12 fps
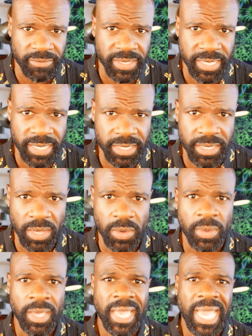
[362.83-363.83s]
the
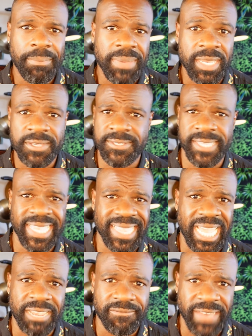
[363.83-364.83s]
ego, and because they
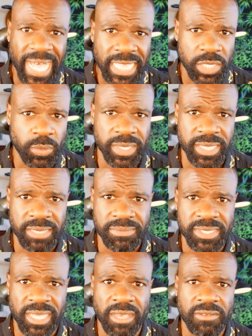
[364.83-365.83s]
lack value in
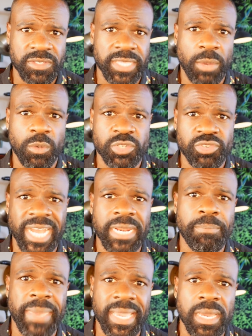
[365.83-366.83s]
themselves, they will try to
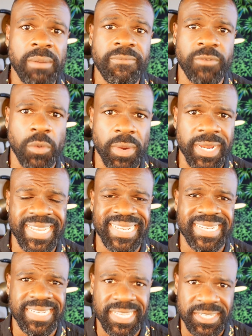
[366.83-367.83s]
make up for it in
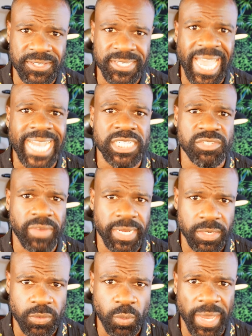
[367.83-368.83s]
an
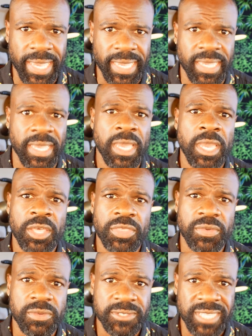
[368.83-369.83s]
exaggerated way
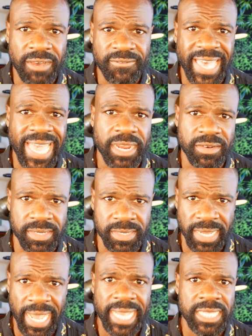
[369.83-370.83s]
through
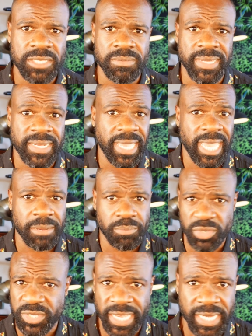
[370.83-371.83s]
self-aggrandizement and
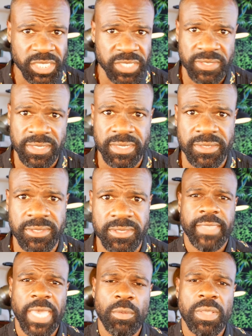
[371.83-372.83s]

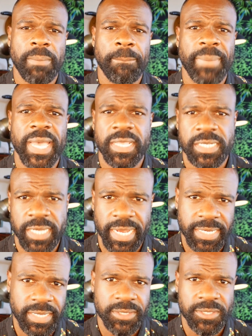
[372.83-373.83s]
pretentiousness. They will embellish
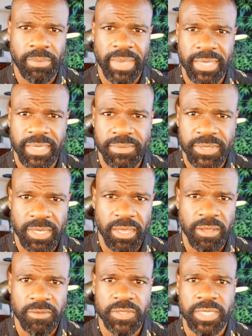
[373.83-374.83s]
ideas about
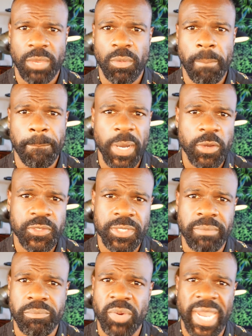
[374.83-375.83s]
themselves. They will boast
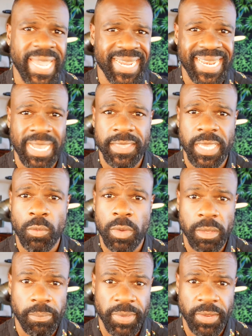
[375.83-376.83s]
and brag in how they
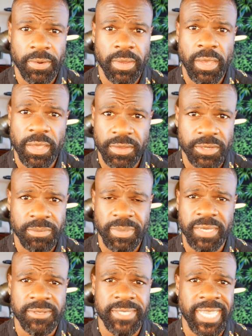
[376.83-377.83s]
want to appear to others
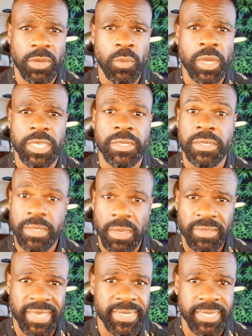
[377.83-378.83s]
because they don't want you to
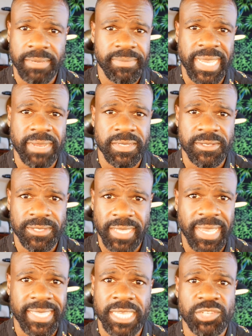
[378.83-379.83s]
know that deep down
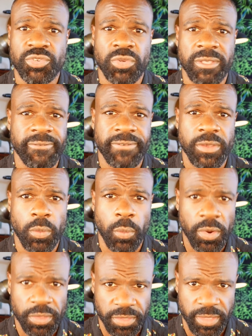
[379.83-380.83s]
inside they truly feel
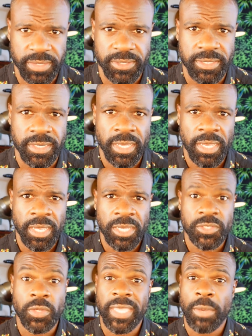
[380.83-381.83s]
worthless.
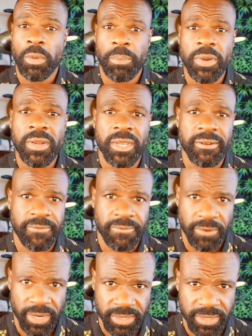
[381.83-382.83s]
So they will put on a
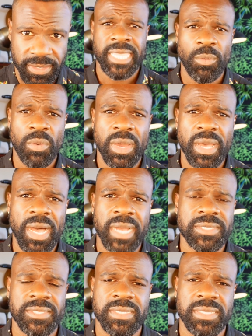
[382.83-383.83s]
front. They will
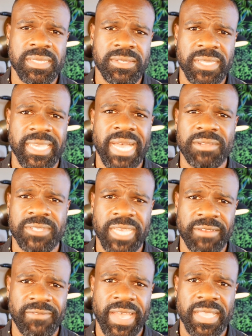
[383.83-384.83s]
constantly seek
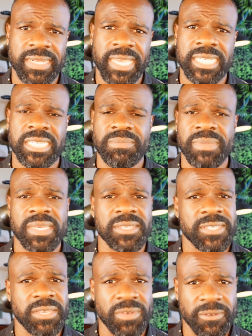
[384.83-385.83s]
outside validation
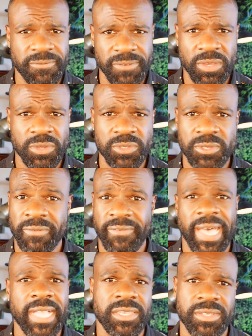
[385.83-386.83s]
because they refuse to
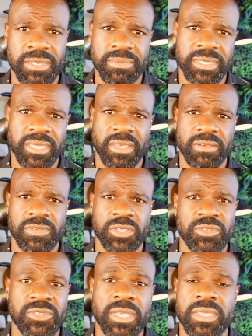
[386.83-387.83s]
value themselves.
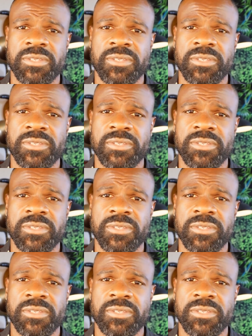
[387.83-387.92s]
You see the